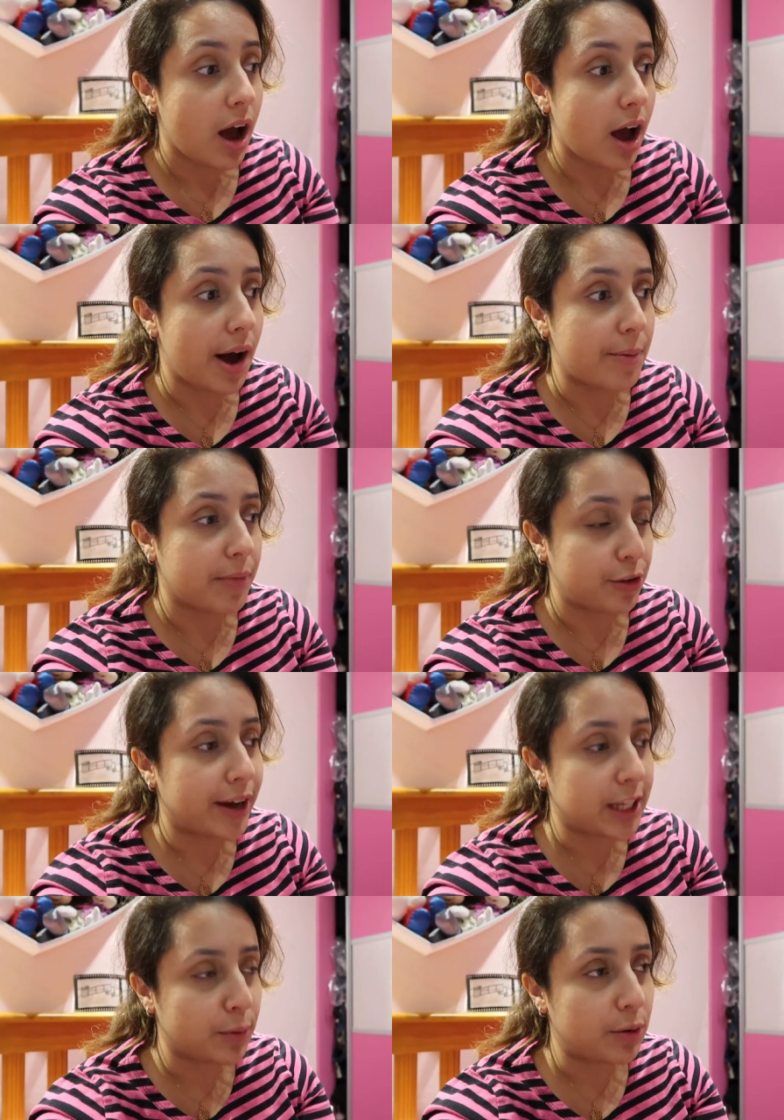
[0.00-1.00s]
In
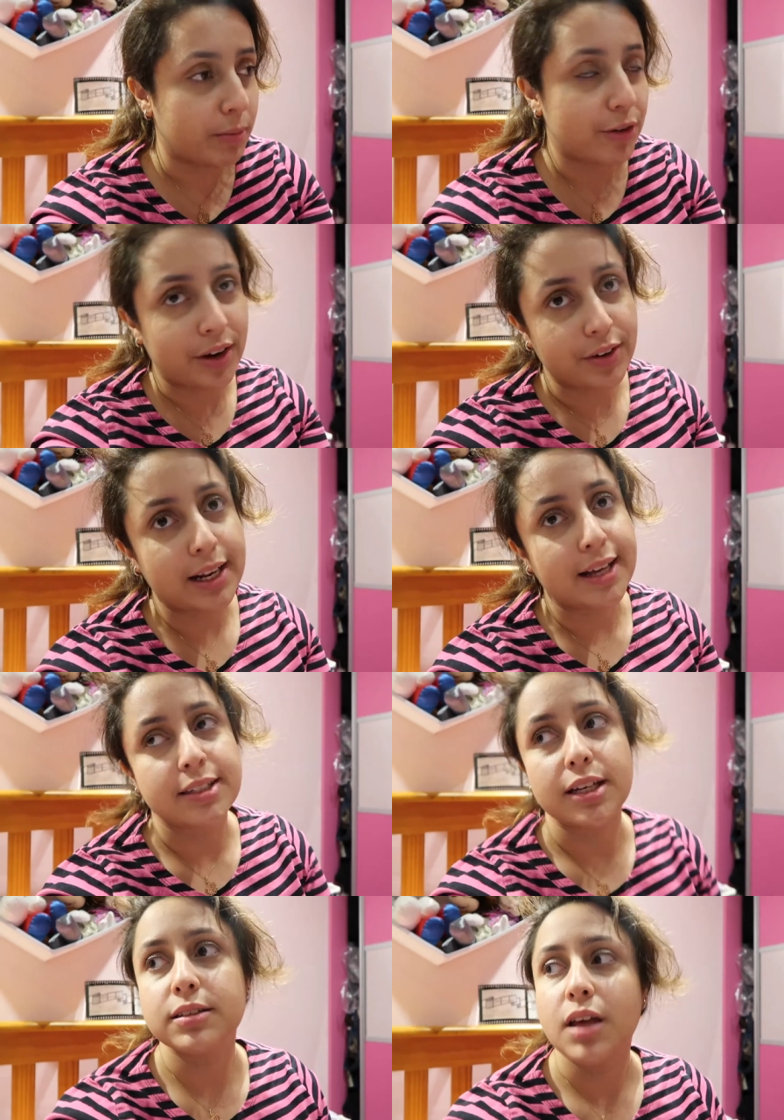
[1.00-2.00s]
fact, it's probably one of my favorite
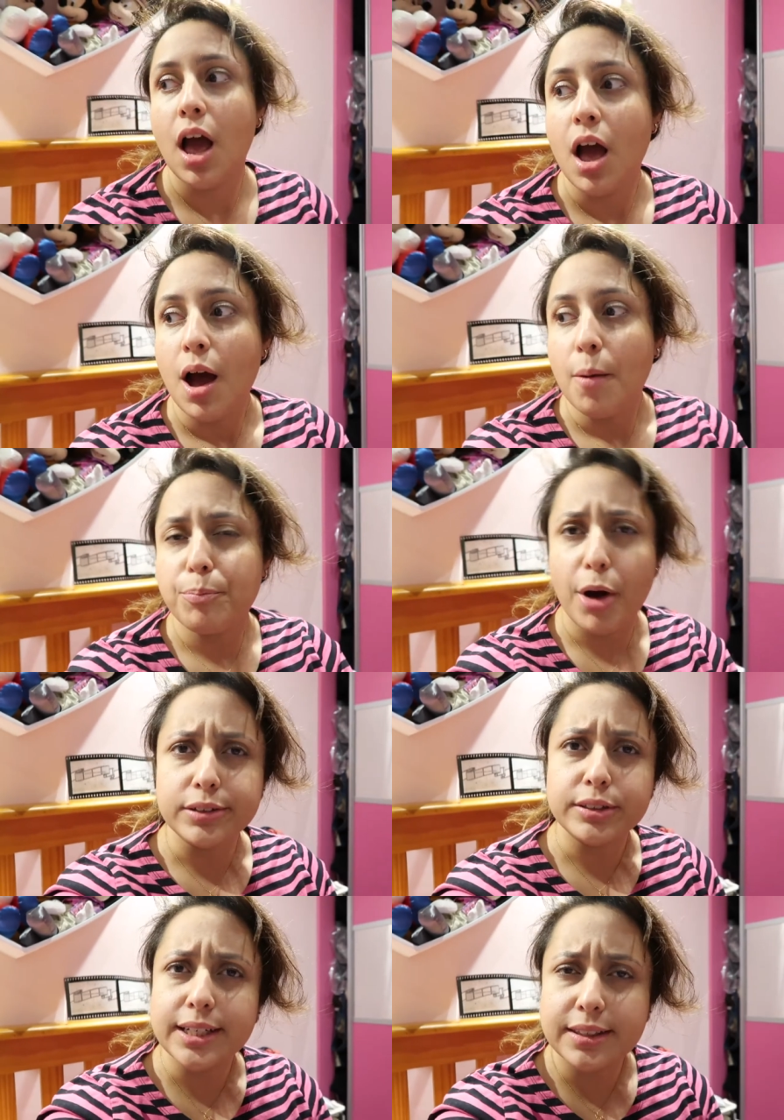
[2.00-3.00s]
classics.
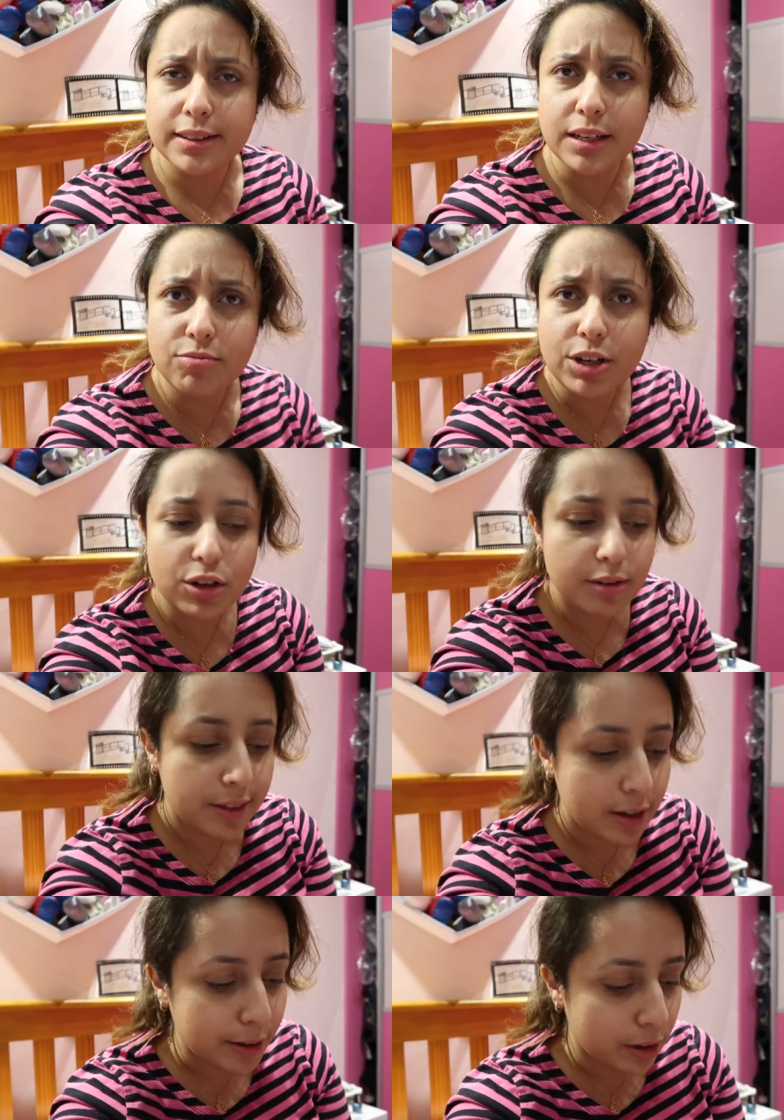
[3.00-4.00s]
But I didn't really know
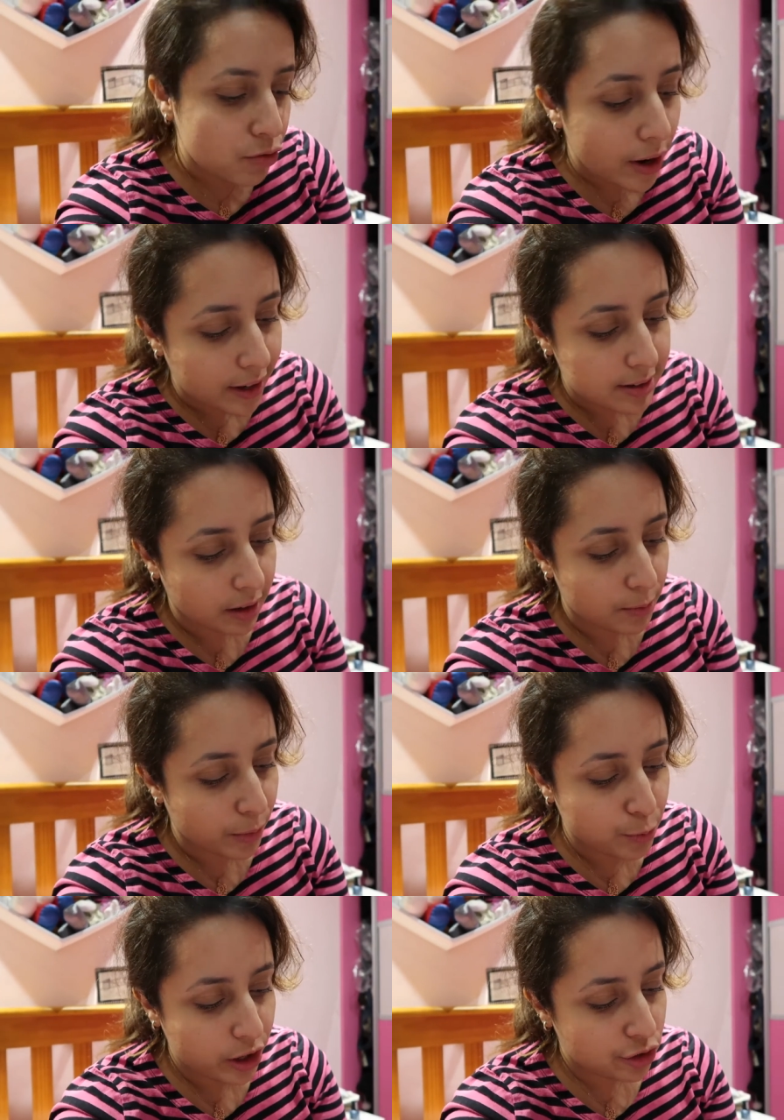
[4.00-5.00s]
anything about Young Frankenstein.
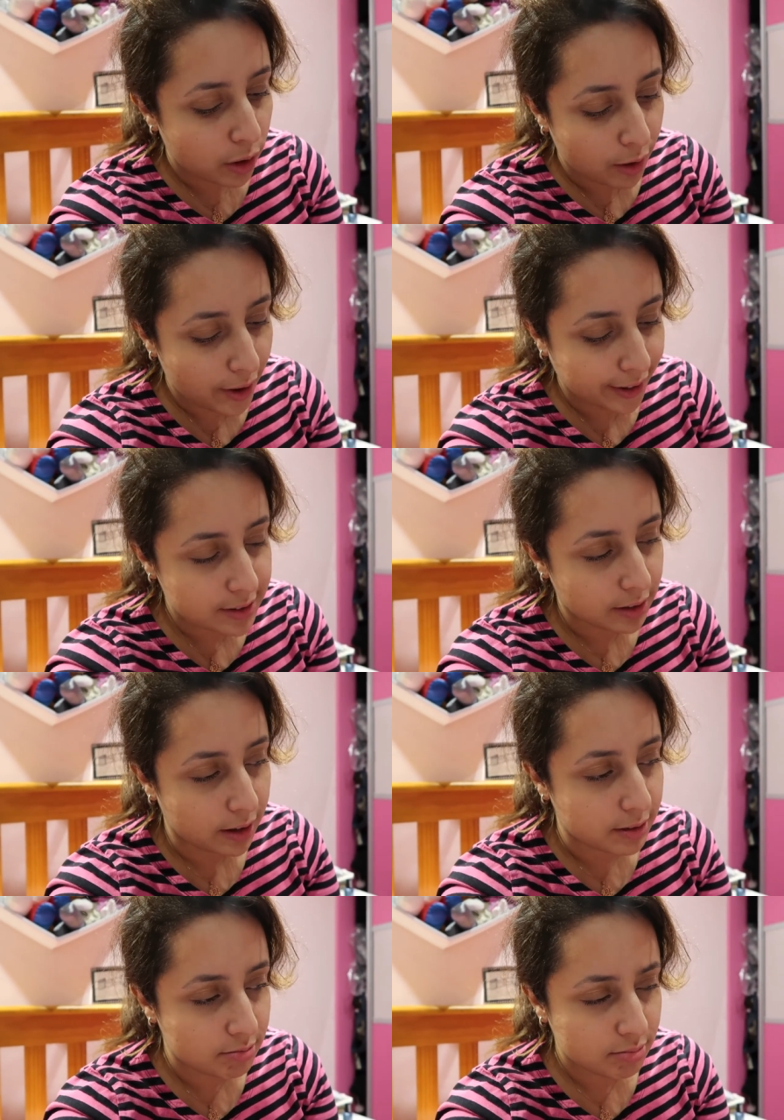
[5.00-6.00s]
I'm pretty sure Young
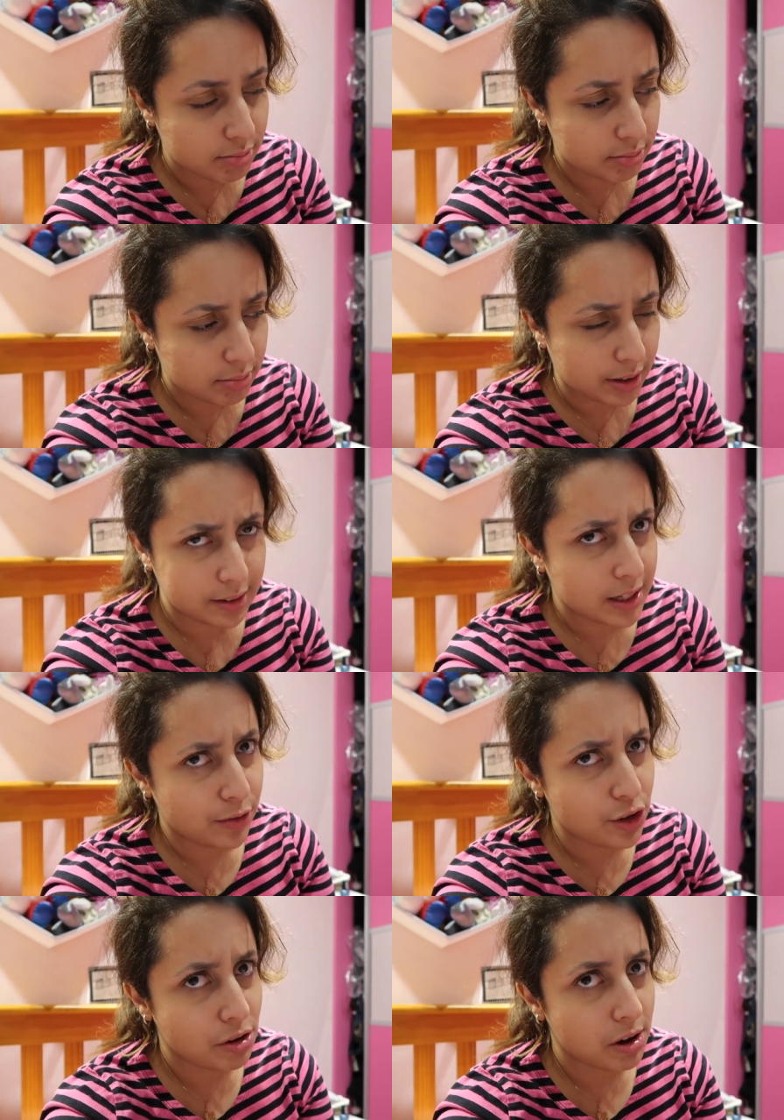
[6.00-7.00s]
Frankenstein there's a
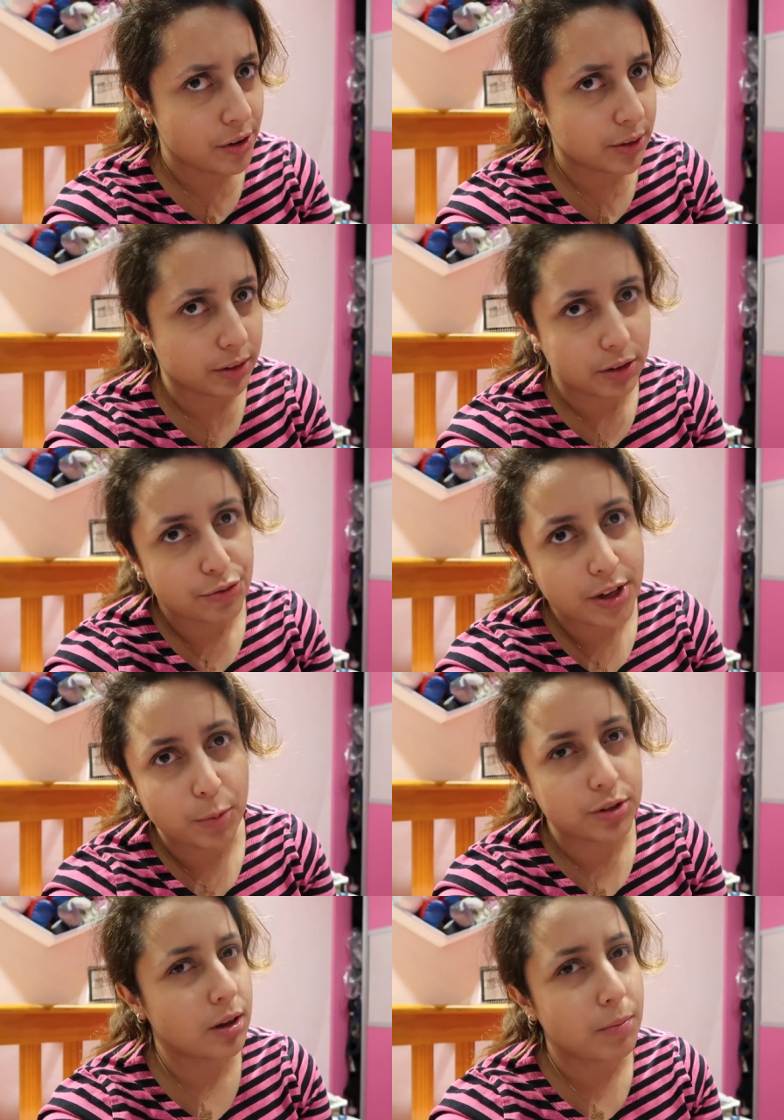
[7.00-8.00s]
TV show of it or there's a
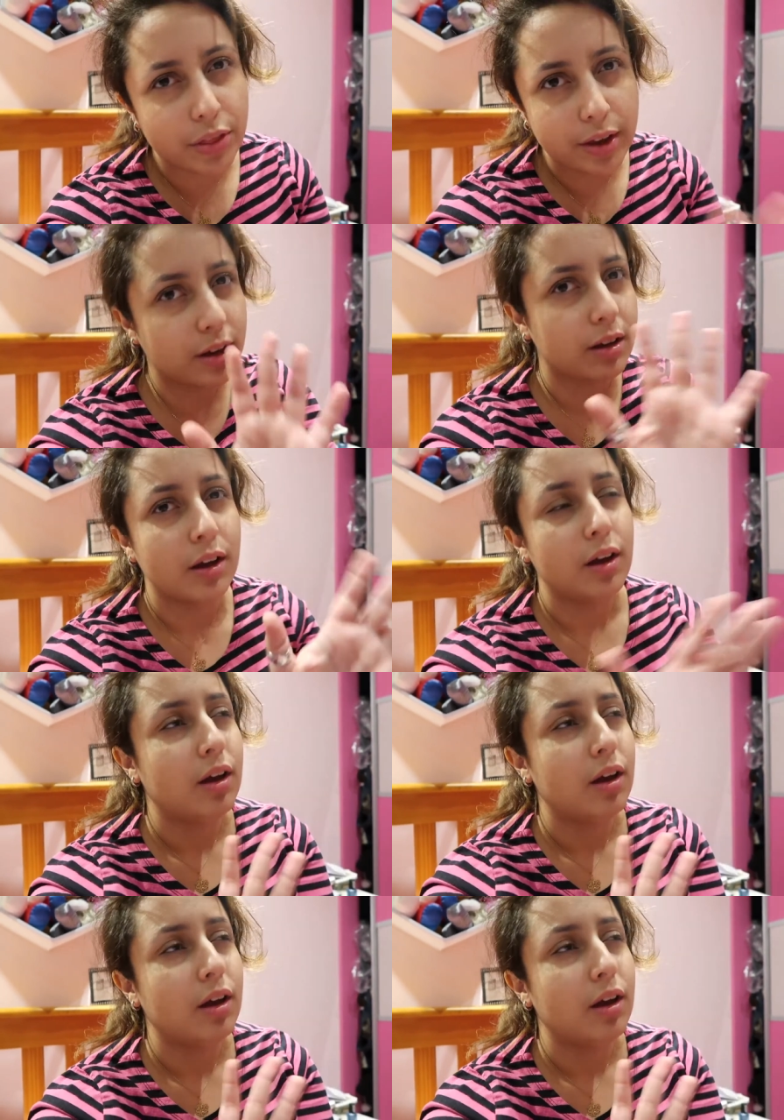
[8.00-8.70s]
film or something,